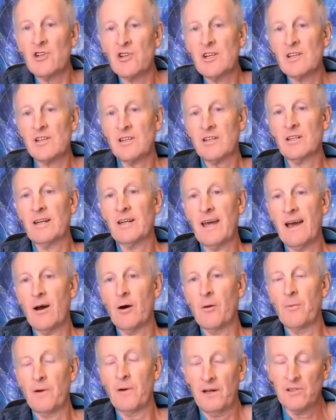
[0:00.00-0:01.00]
Jesus going to
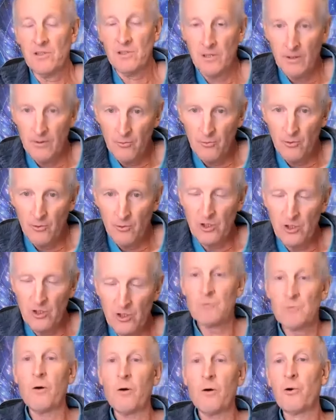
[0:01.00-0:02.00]
help us? which is
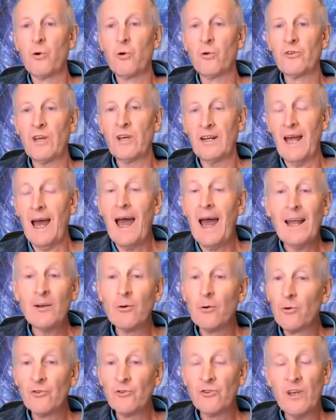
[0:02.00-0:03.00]
what Paul did. And
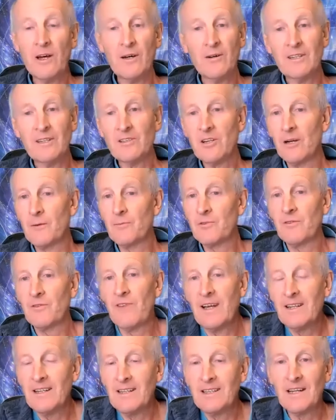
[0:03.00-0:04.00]
also in terms of
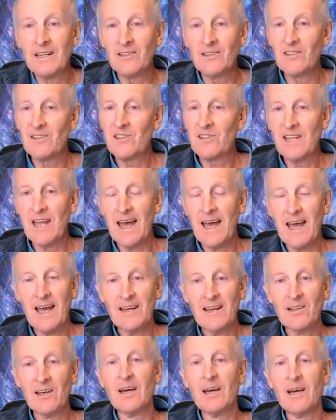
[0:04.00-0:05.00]
they didn't
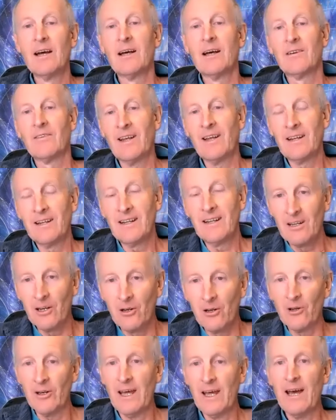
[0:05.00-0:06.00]
understand, they needed a
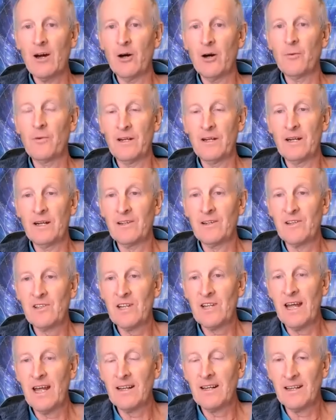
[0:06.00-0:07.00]
lot of help in
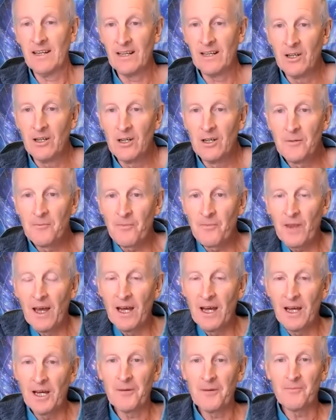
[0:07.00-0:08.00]
understanding
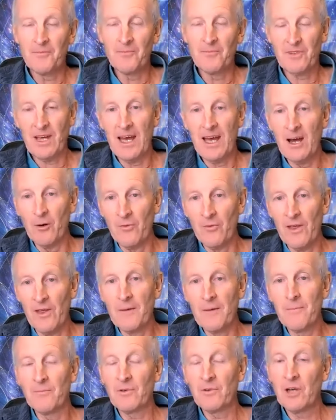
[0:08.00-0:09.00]
um, to help
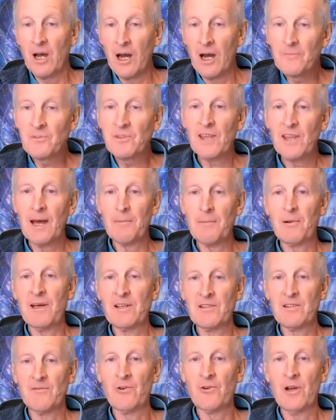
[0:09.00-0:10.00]
them come to that
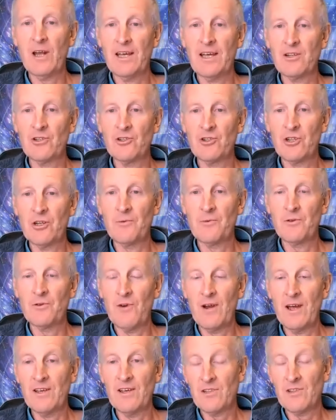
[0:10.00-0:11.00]
place of relationship and
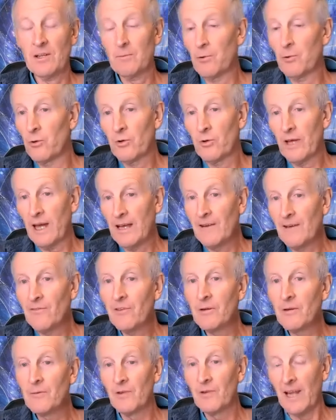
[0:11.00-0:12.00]
rest. And Paul gave
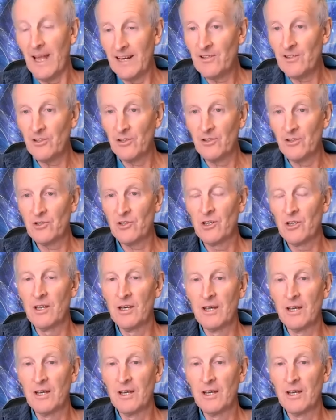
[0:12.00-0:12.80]
them letters,